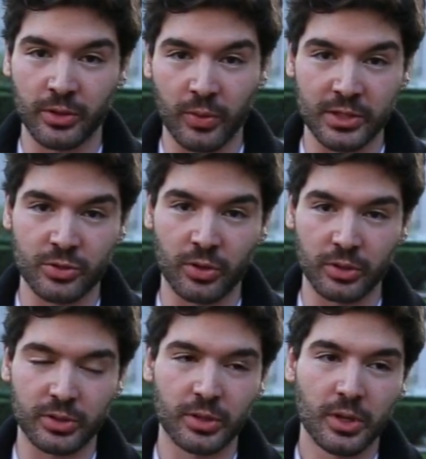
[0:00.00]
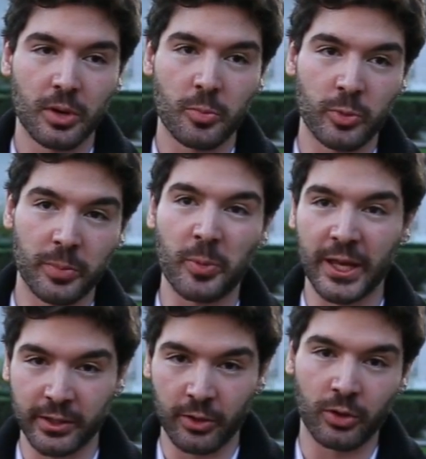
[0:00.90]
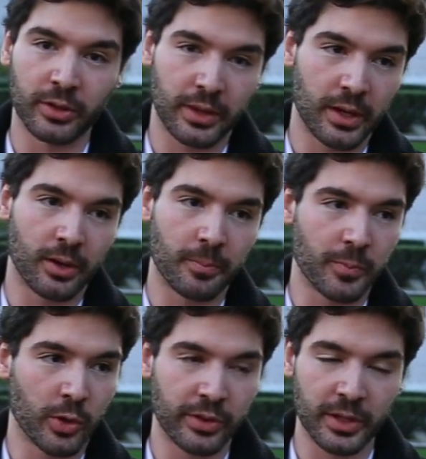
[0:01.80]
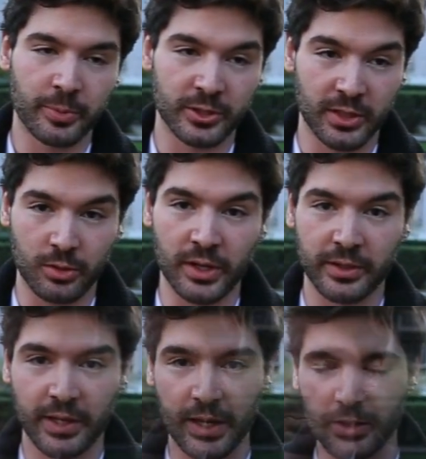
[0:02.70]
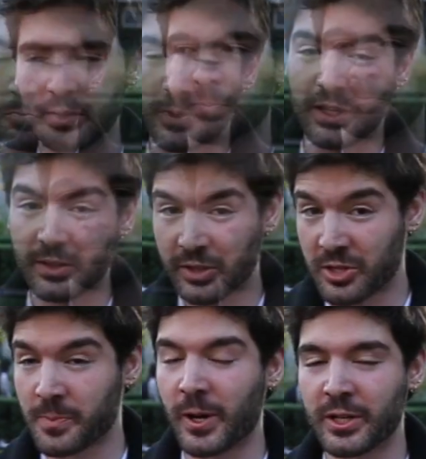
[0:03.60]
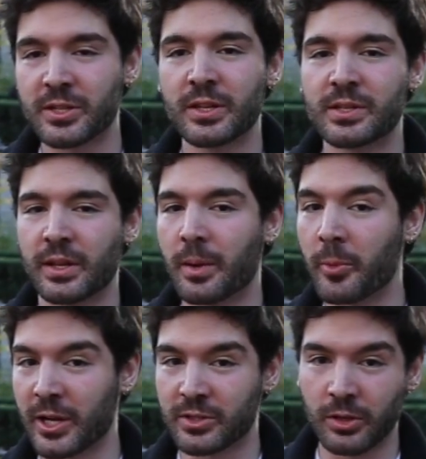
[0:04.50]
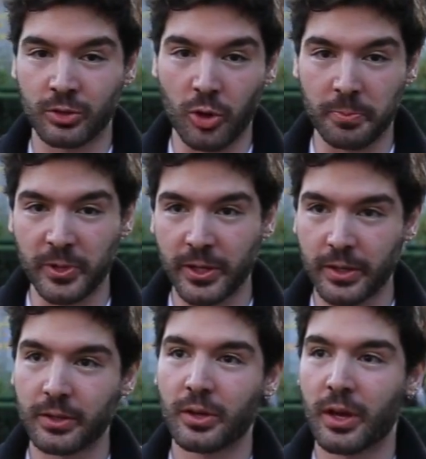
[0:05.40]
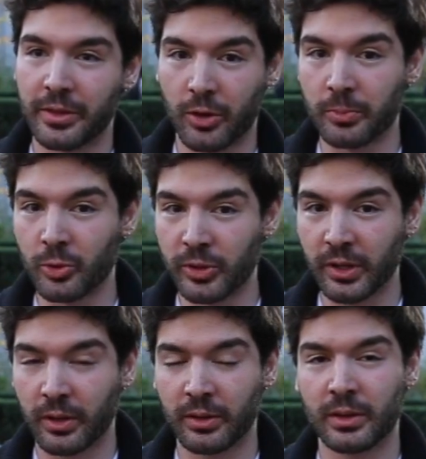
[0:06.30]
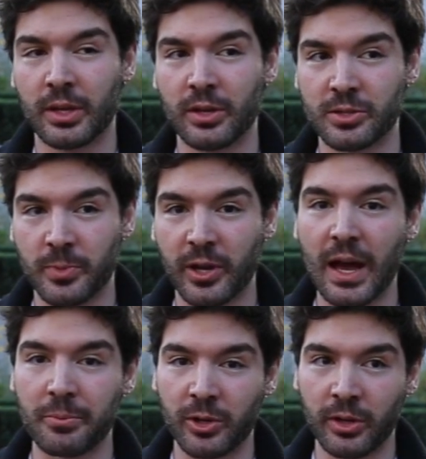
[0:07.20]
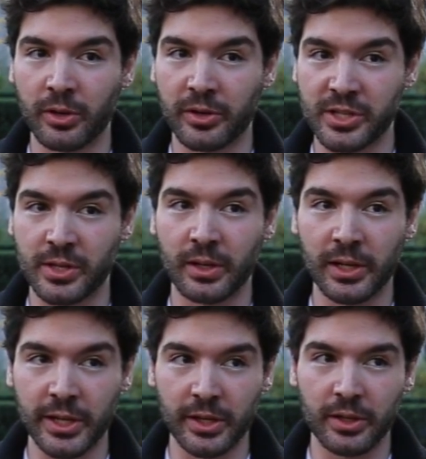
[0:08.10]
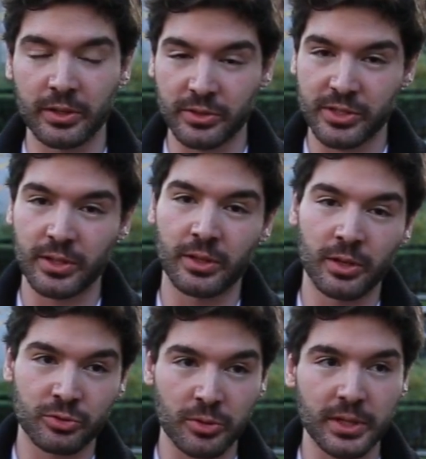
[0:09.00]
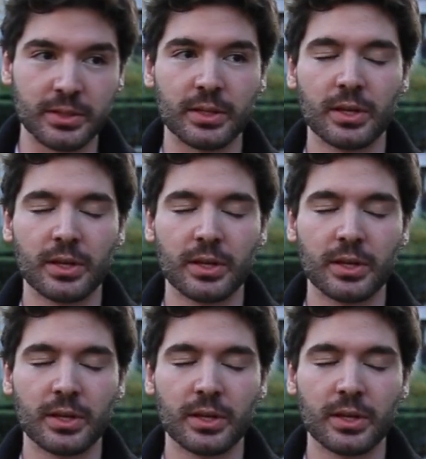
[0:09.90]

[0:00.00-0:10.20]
and what's not, depending on their particular case. Data transparency is an emerging topic, and the community is becoming increasingly interested into it.